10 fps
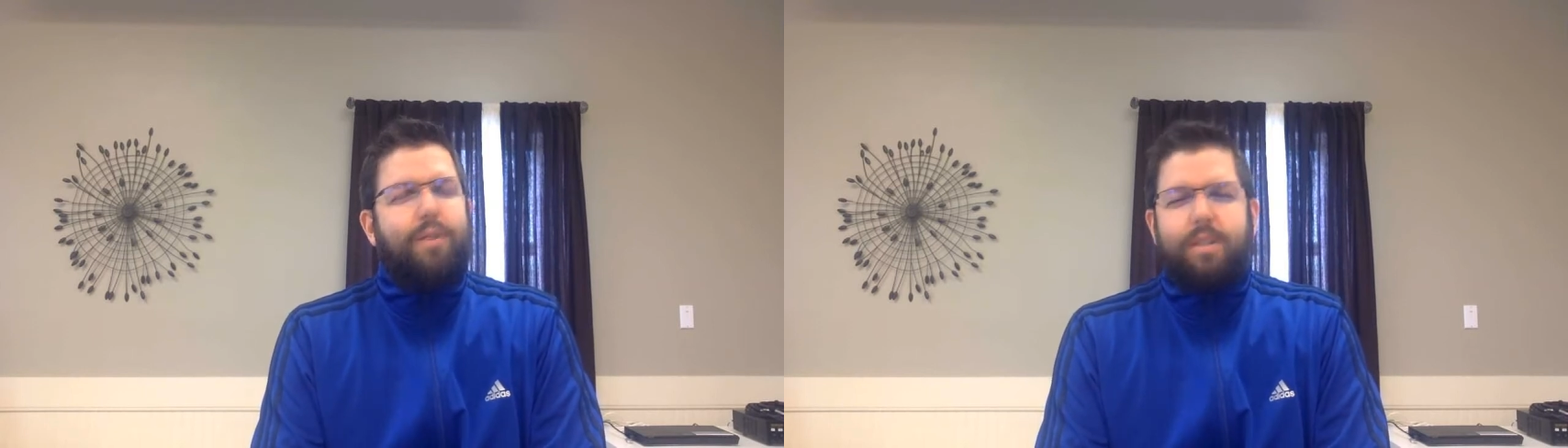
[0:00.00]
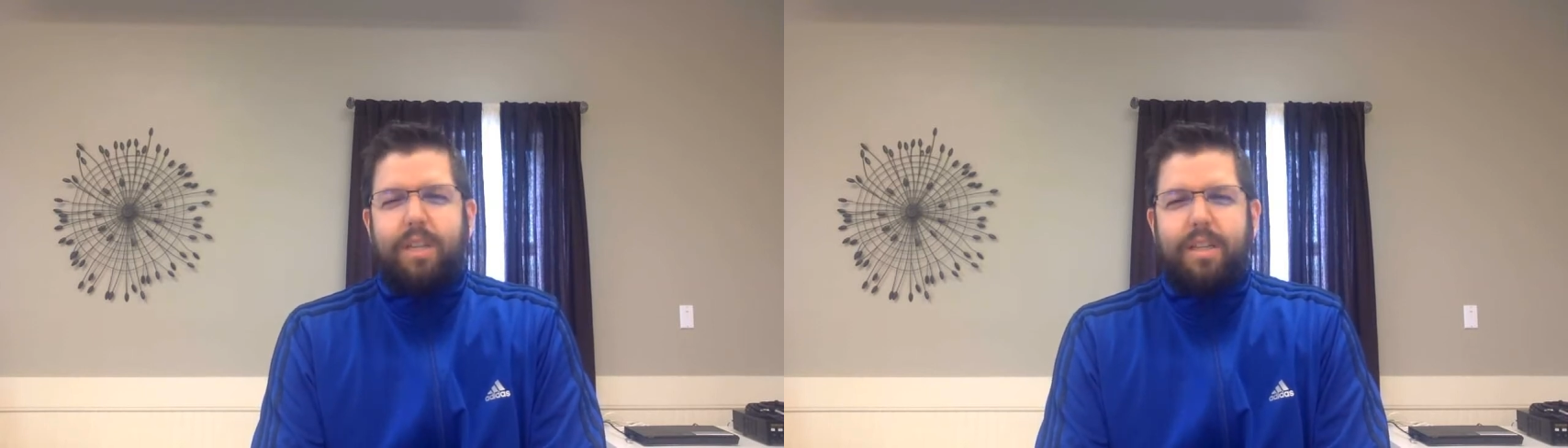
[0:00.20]

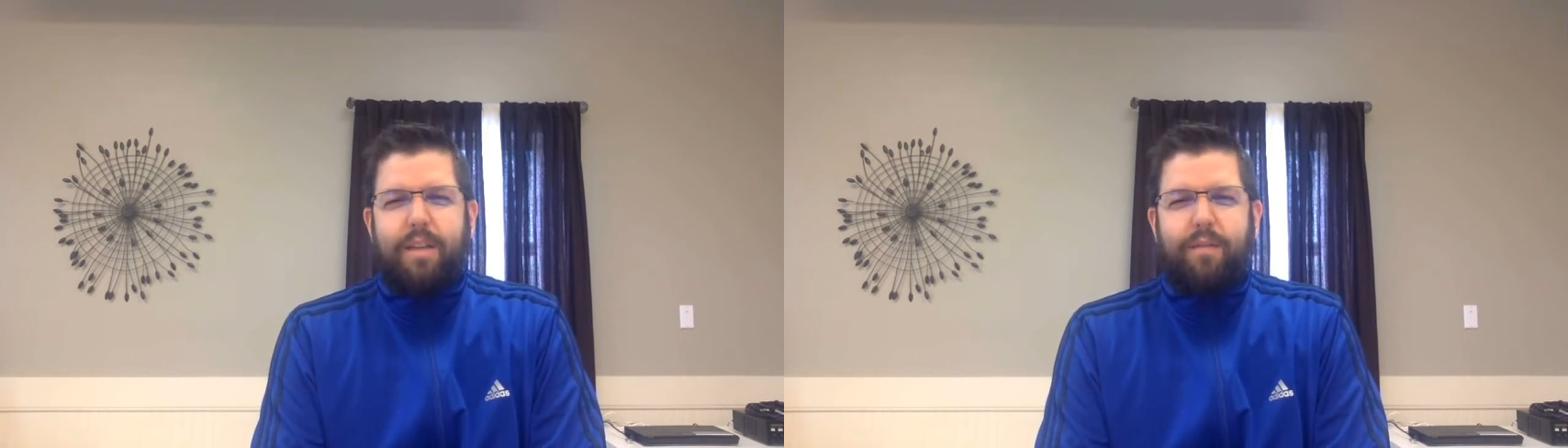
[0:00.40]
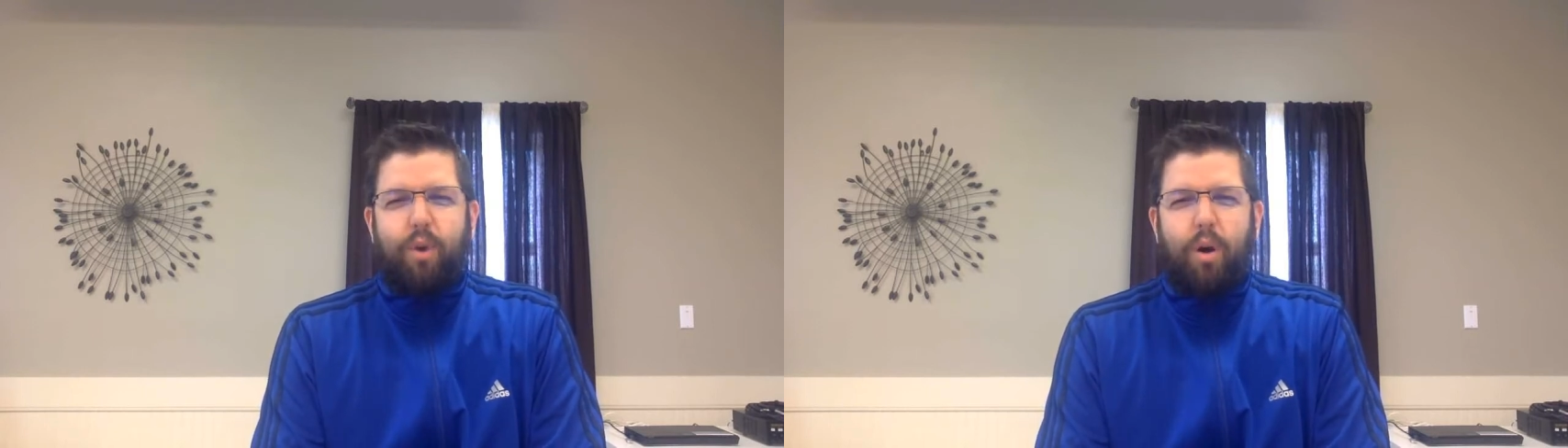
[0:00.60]
since
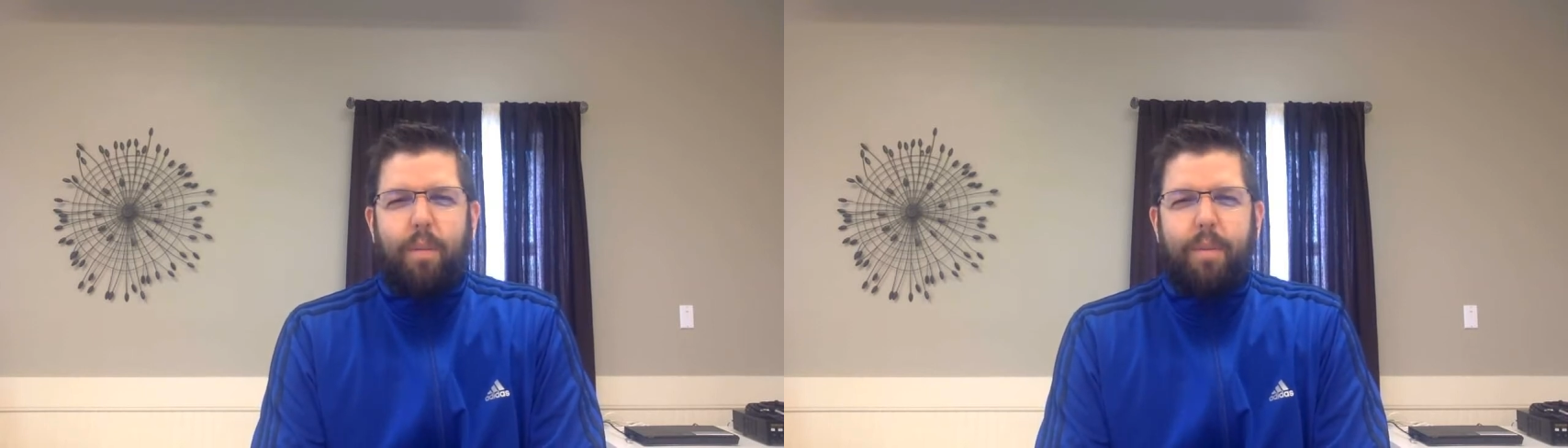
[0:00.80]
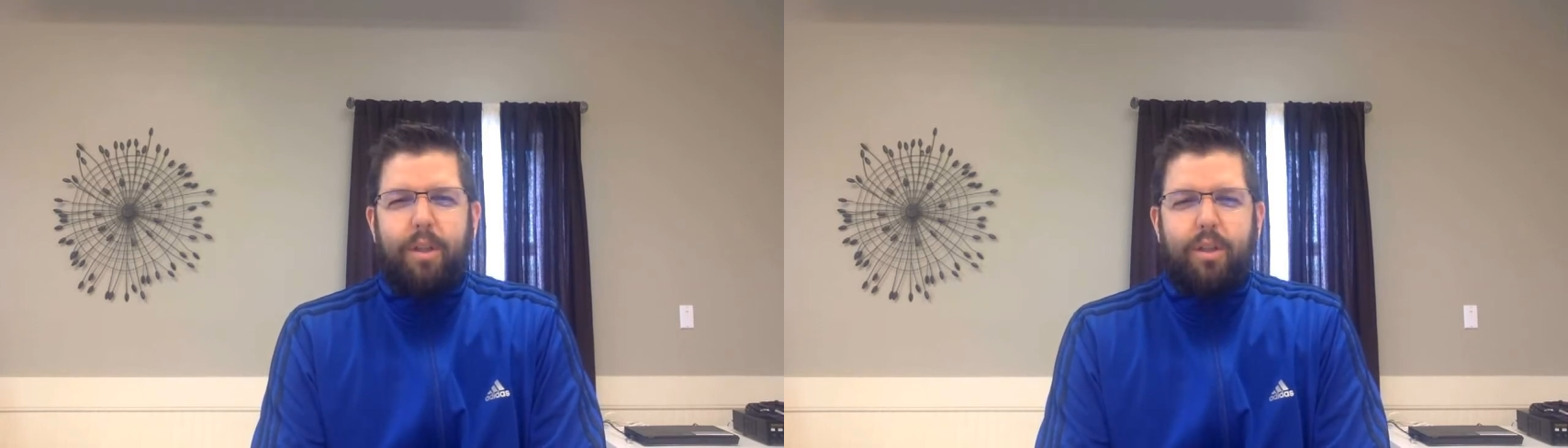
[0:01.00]
I've grown
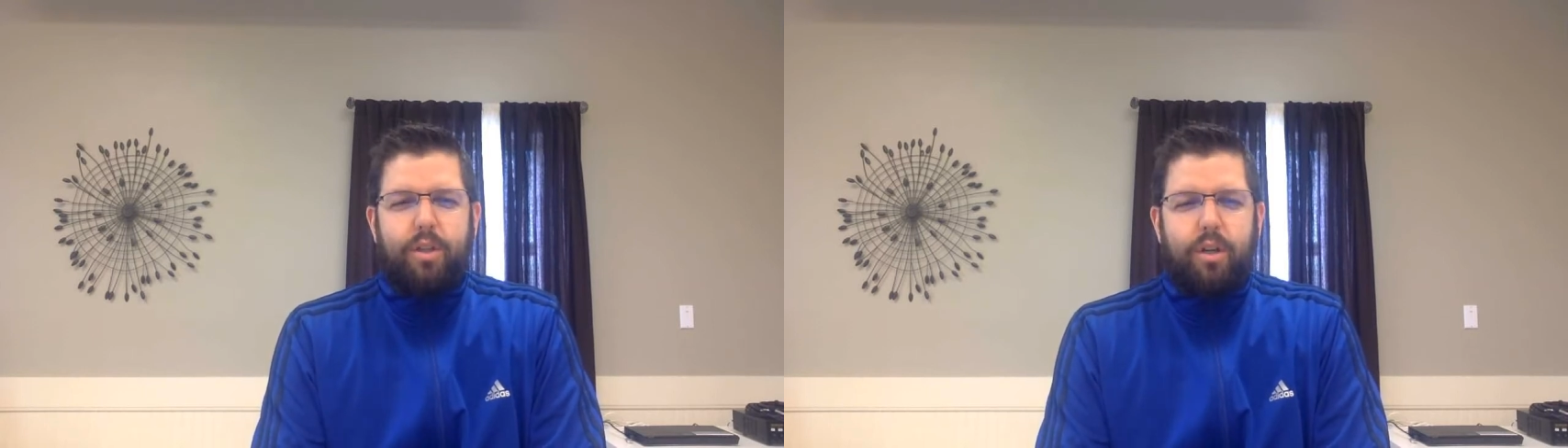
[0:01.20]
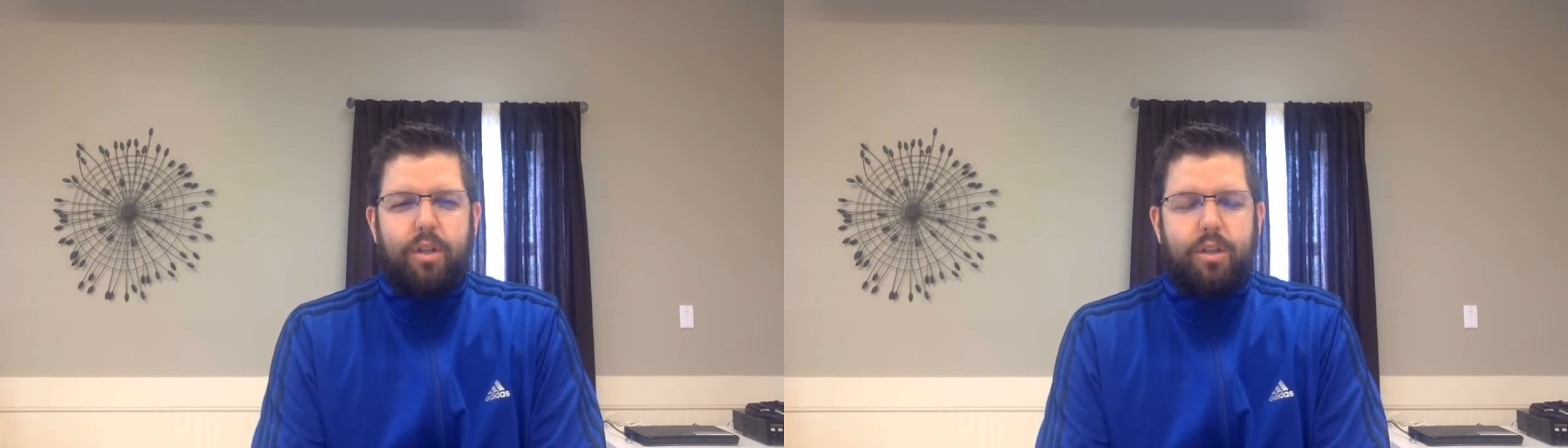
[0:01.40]
up in the
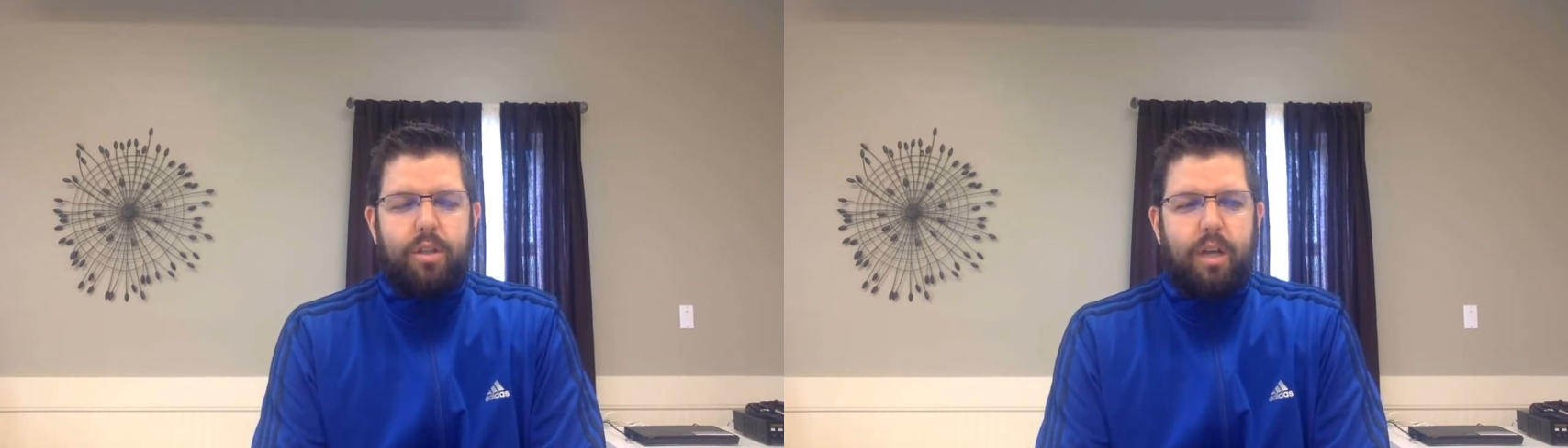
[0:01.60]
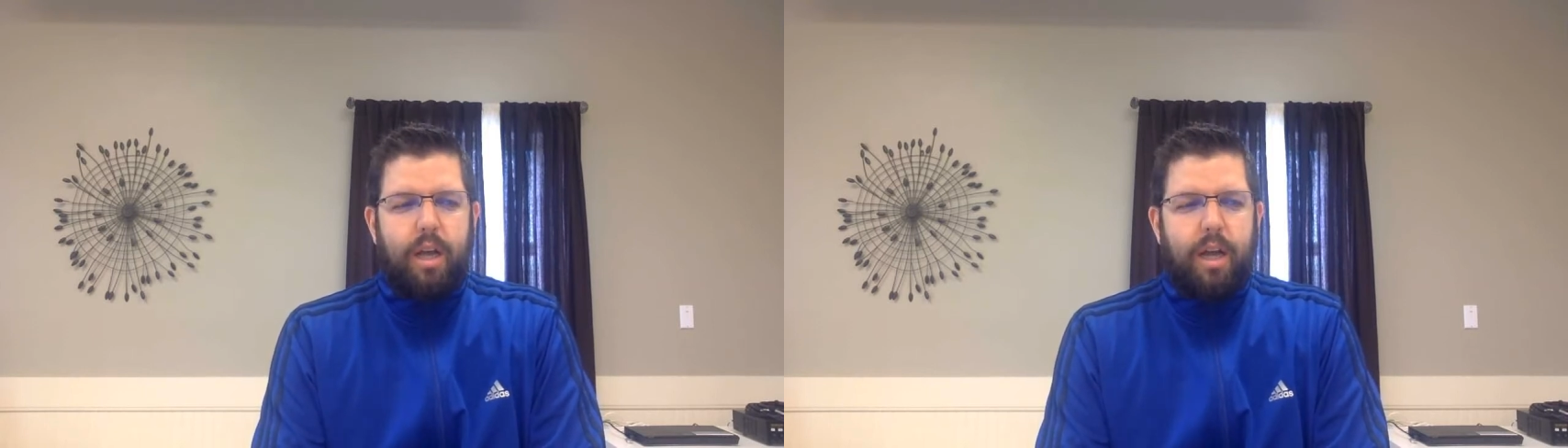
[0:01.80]
church,